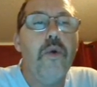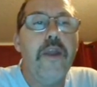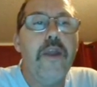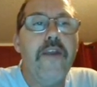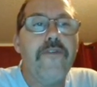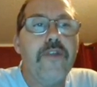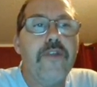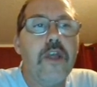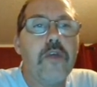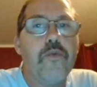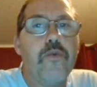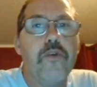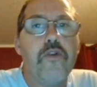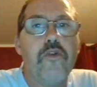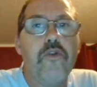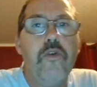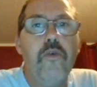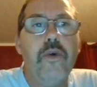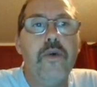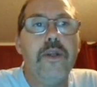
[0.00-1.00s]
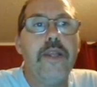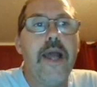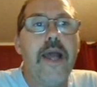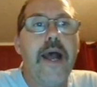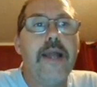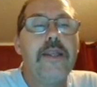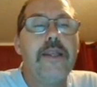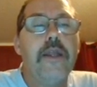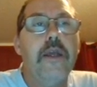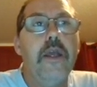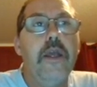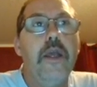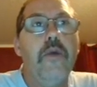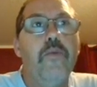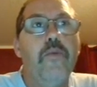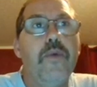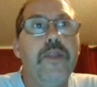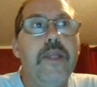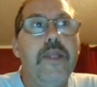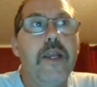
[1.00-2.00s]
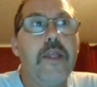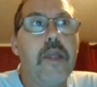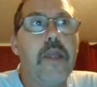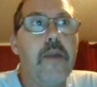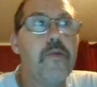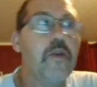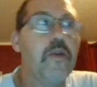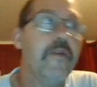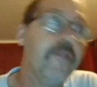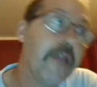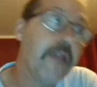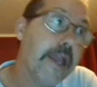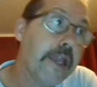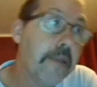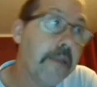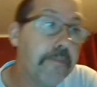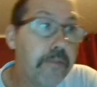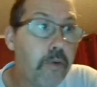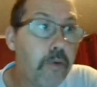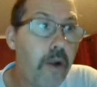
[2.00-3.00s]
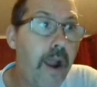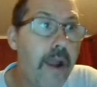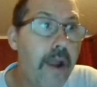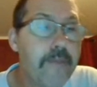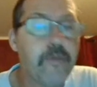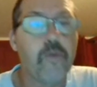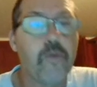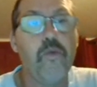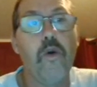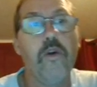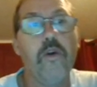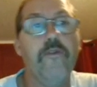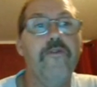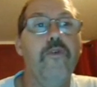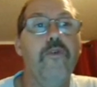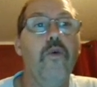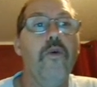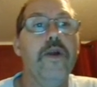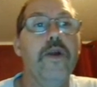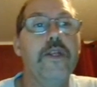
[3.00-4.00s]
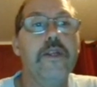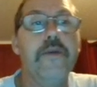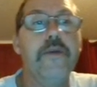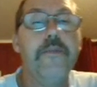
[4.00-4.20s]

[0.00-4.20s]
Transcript: if this was true or not with the exception of taking prime's word for it.